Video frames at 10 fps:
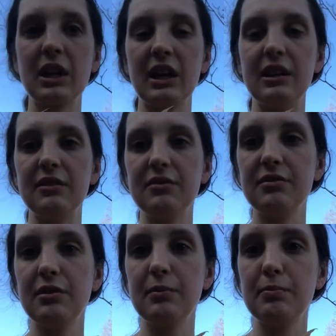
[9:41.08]
kind of
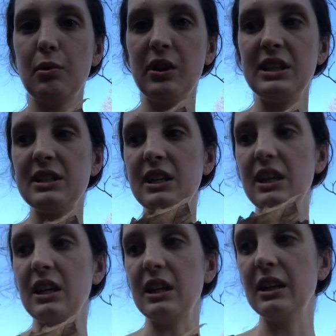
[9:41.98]

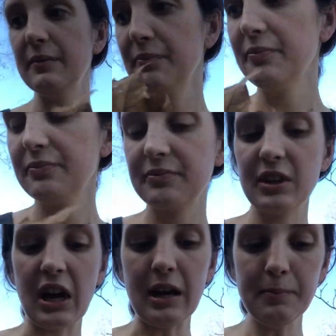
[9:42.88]
pointy
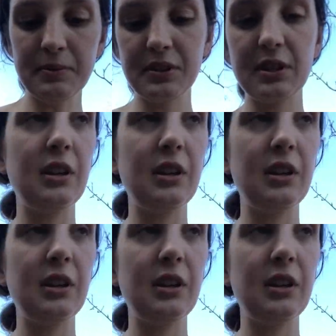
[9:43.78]
tops.